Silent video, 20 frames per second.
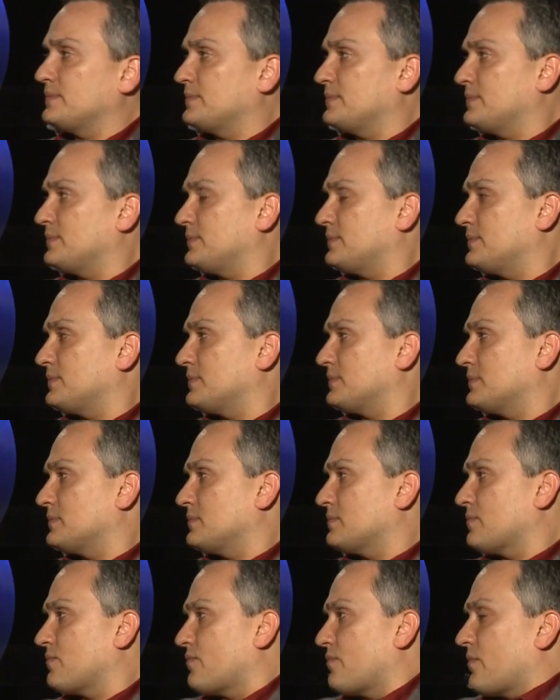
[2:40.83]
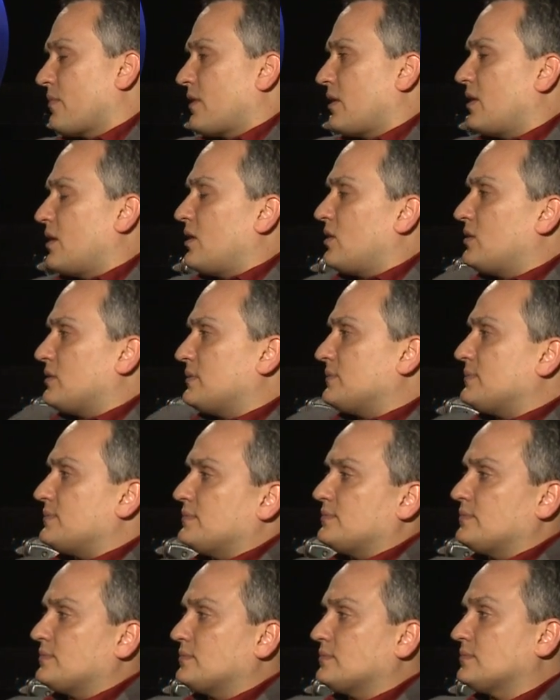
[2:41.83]

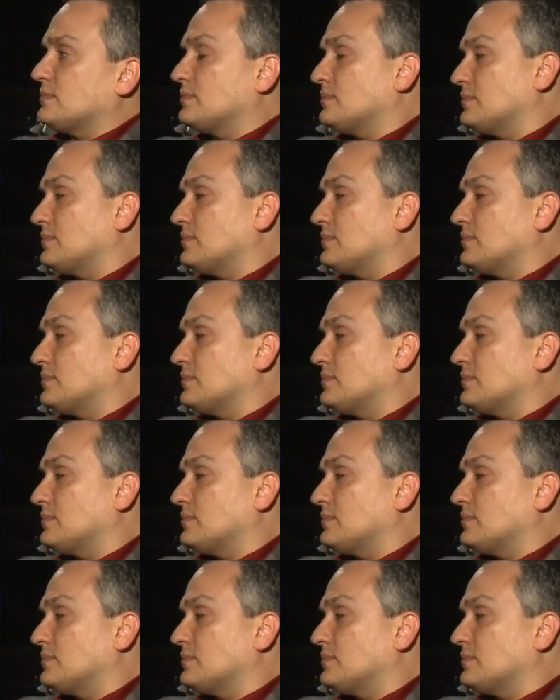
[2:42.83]
No words are spoken by the person on screen.